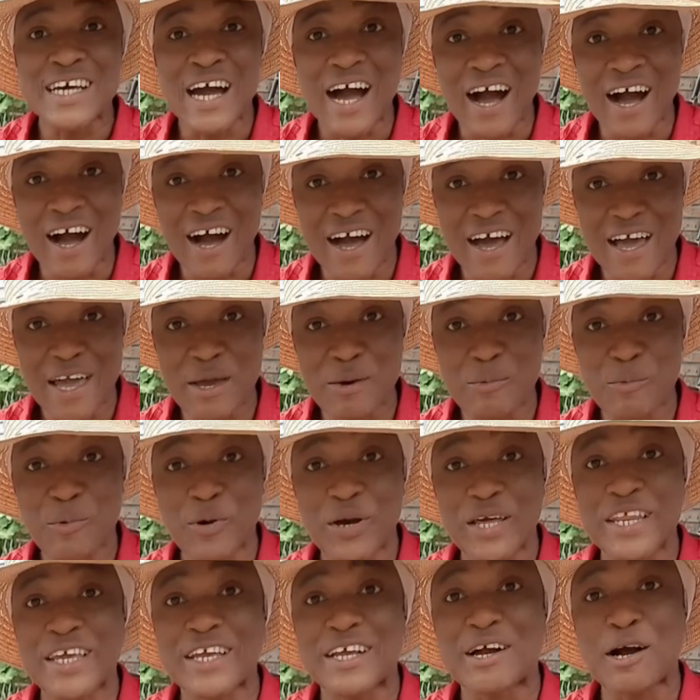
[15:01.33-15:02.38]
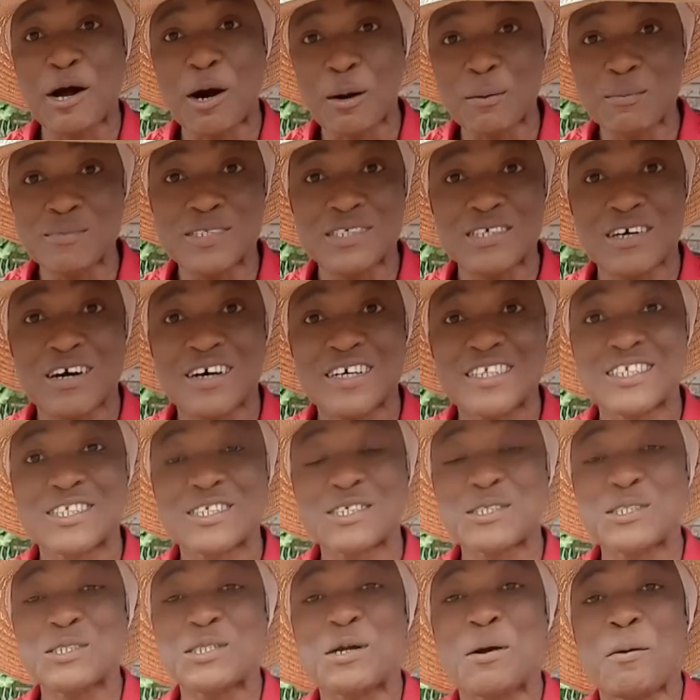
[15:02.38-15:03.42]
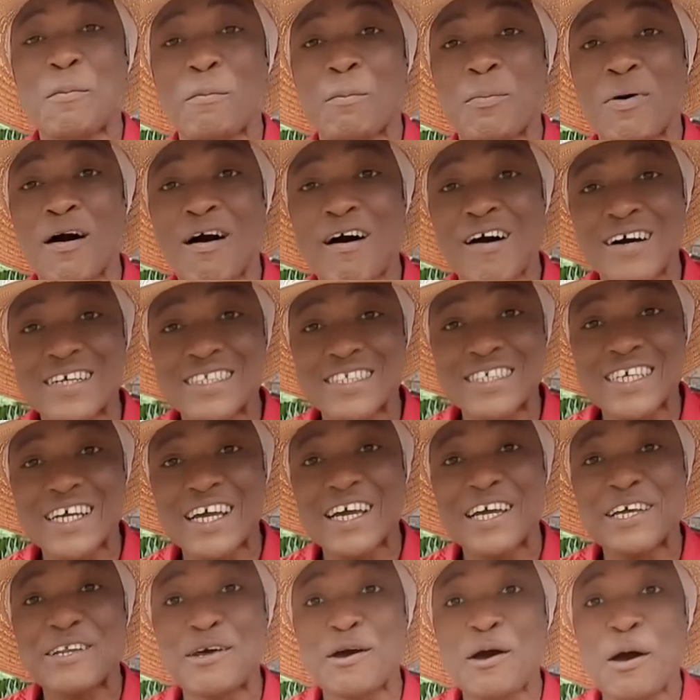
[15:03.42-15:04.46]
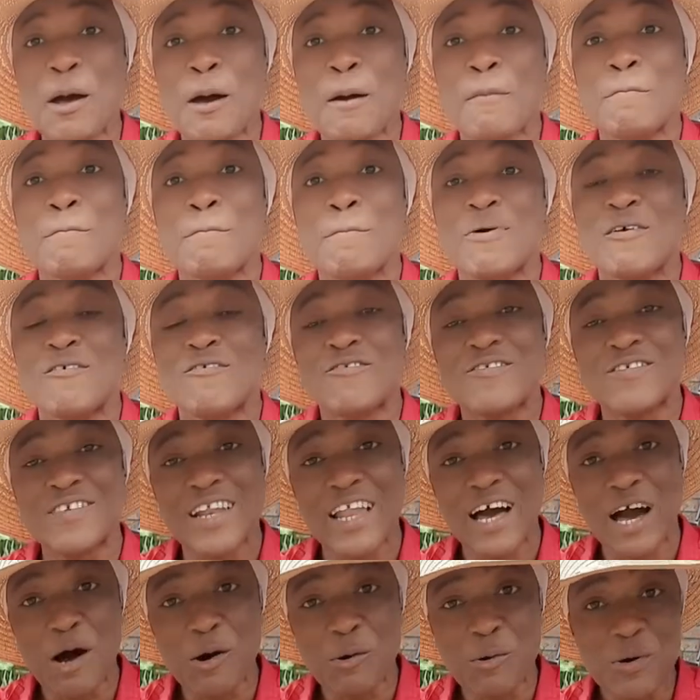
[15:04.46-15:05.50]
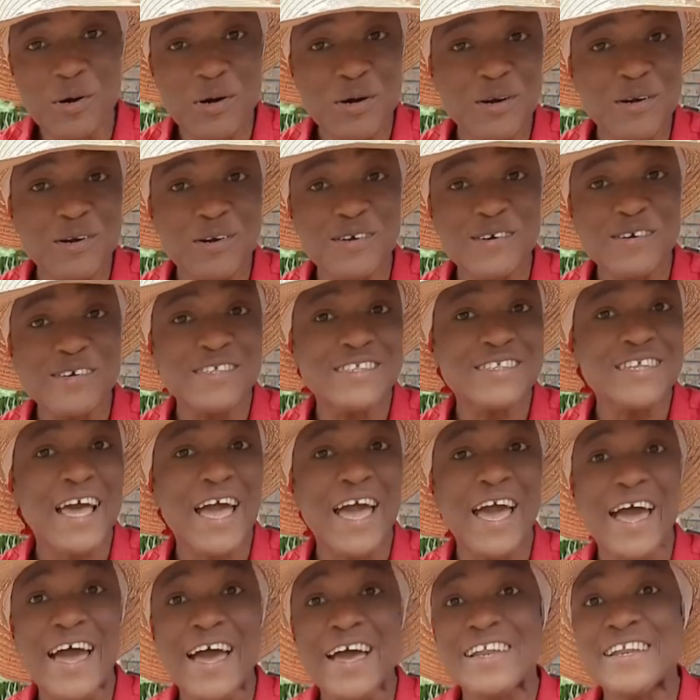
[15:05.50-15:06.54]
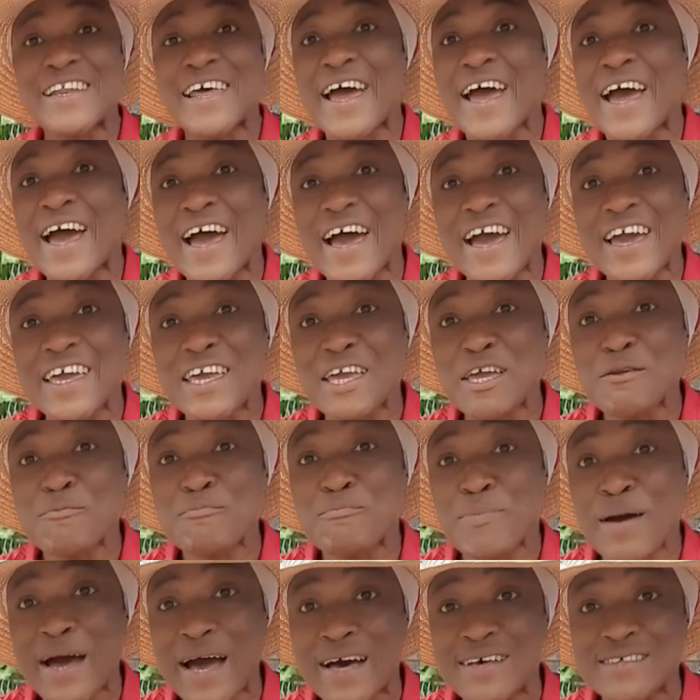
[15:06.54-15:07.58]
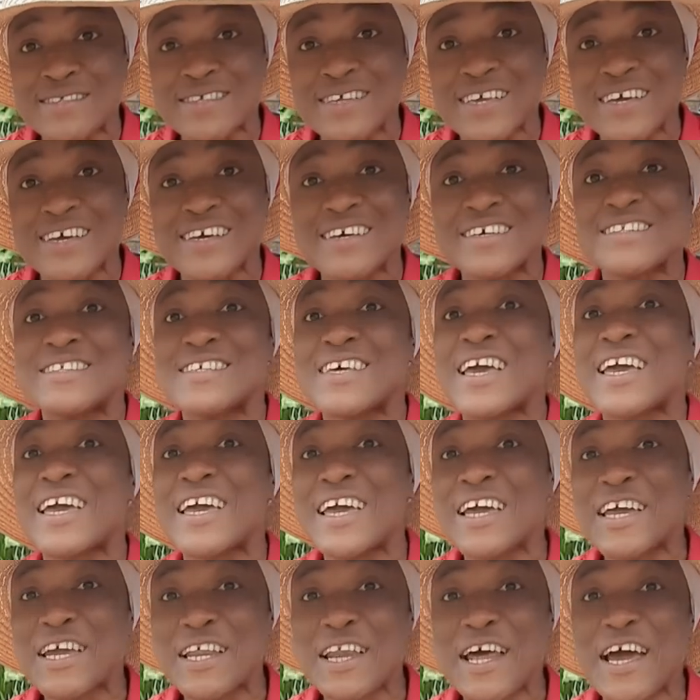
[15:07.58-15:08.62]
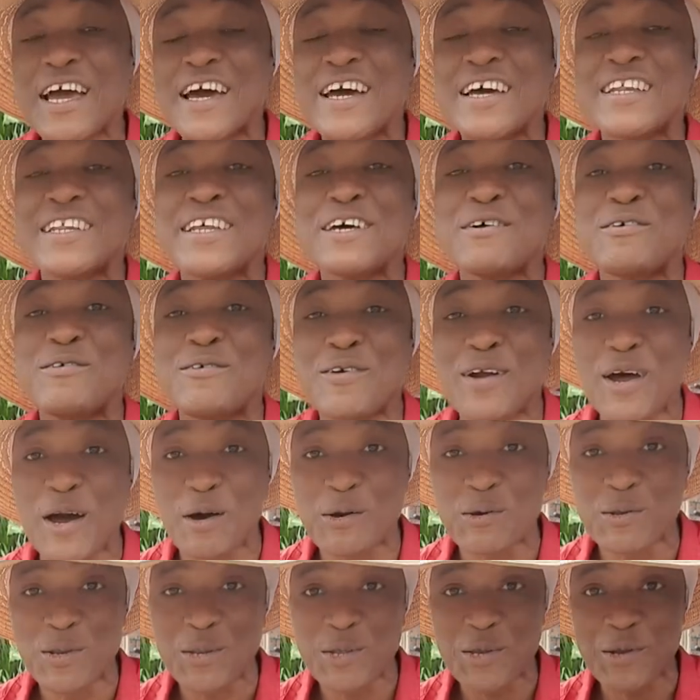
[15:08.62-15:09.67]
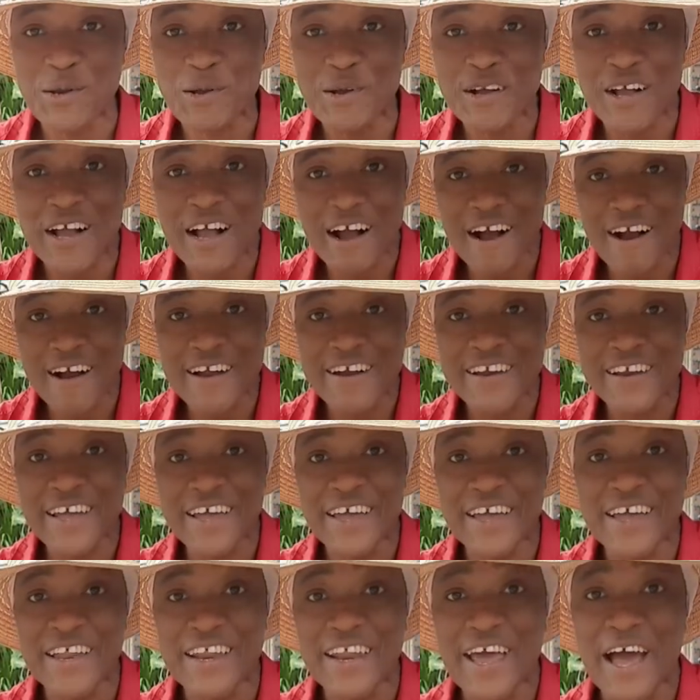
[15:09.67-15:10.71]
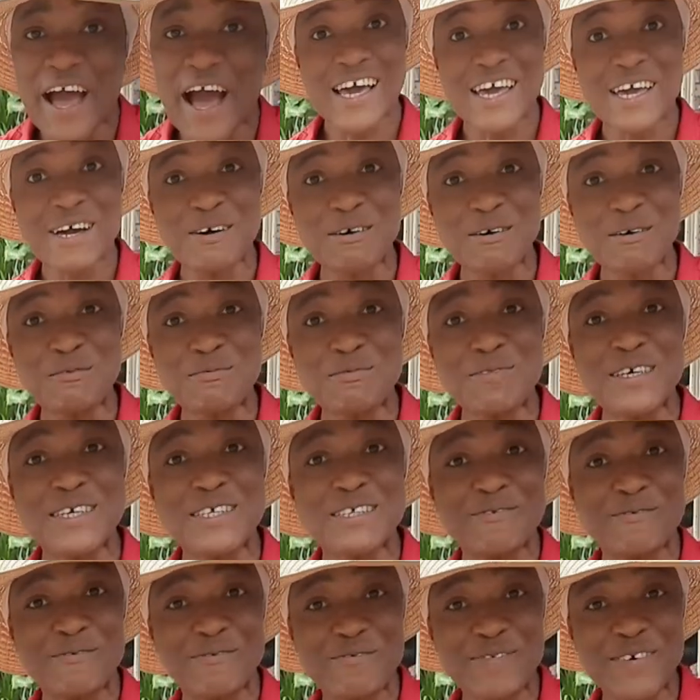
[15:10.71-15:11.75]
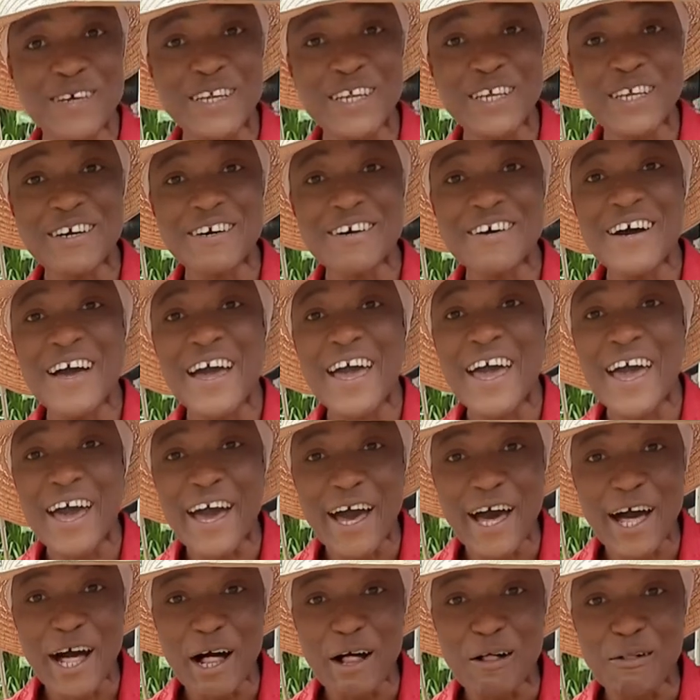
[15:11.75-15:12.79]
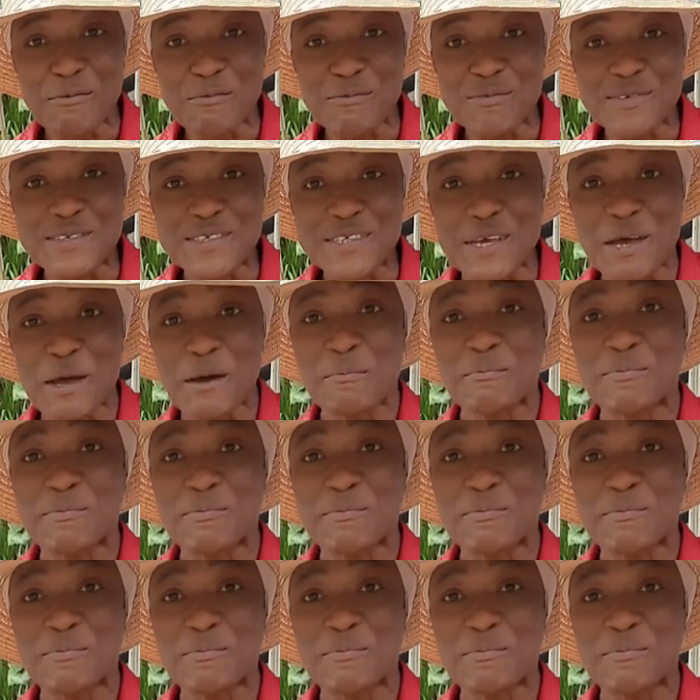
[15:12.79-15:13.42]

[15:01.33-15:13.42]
time when it comes on to your potted flowers and hanging baskets in and around your garden. I hope this video helps.